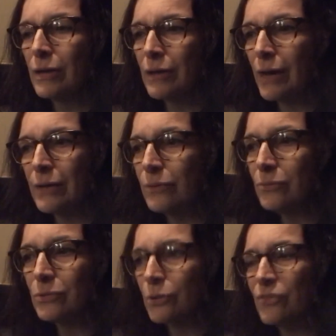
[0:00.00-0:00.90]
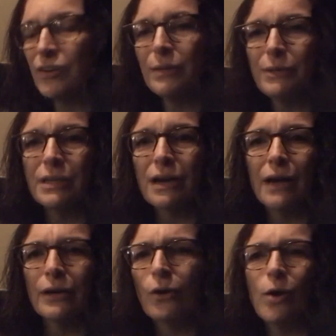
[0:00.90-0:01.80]
i don't know if anybody got
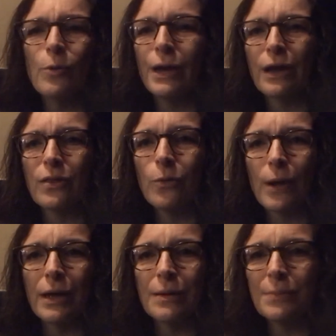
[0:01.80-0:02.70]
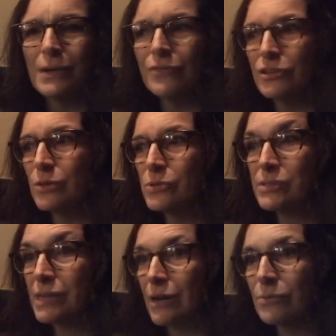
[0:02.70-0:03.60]
in our way on the way but everything was
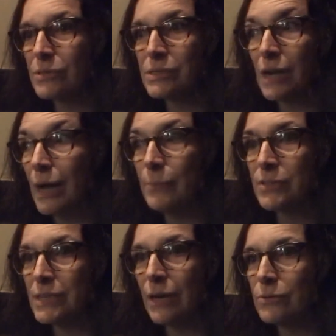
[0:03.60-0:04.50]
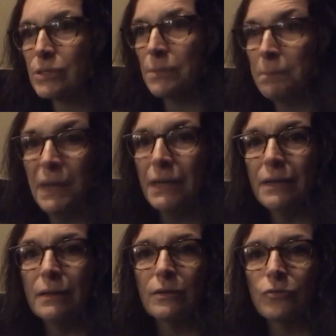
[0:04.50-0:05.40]
down timed down to the
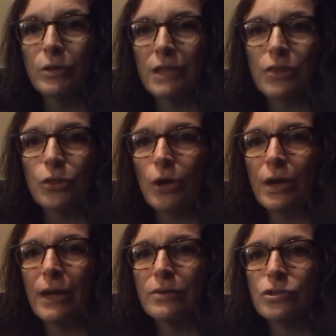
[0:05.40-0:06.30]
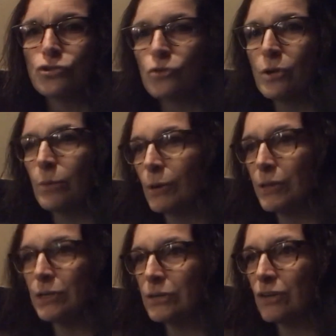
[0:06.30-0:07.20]
minute of when they thought i had the stroke and when
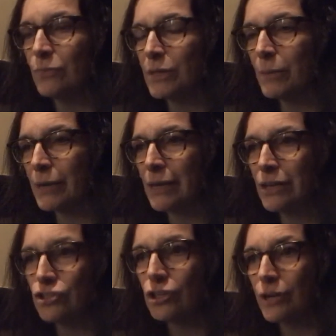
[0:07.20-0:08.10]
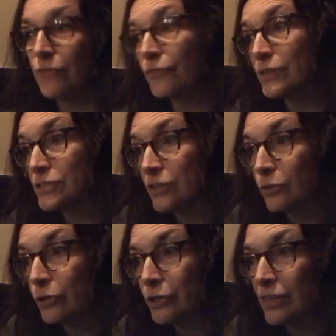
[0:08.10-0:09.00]
they could give me the medication and if they still
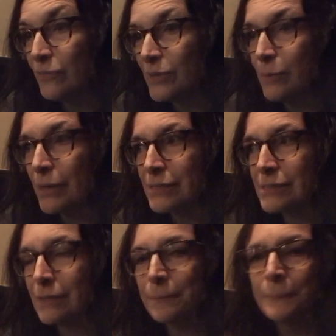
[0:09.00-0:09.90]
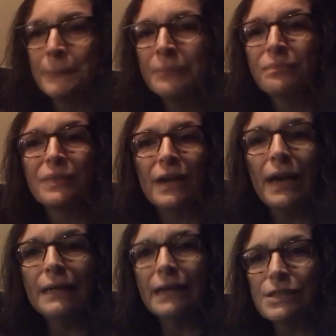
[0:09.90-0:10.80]
could give me the medicine
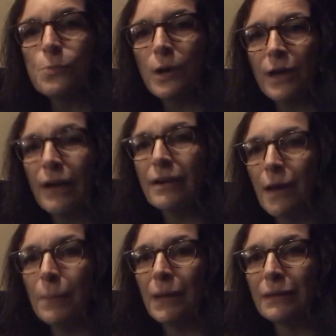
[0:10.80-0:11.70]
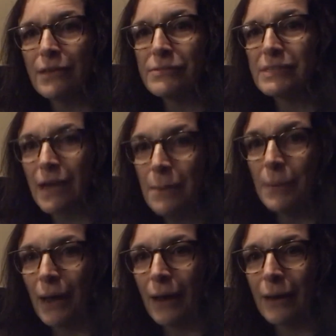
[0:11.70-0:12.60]
and that's why i got my left side
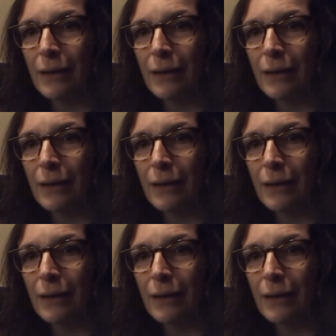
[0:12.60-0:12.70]
back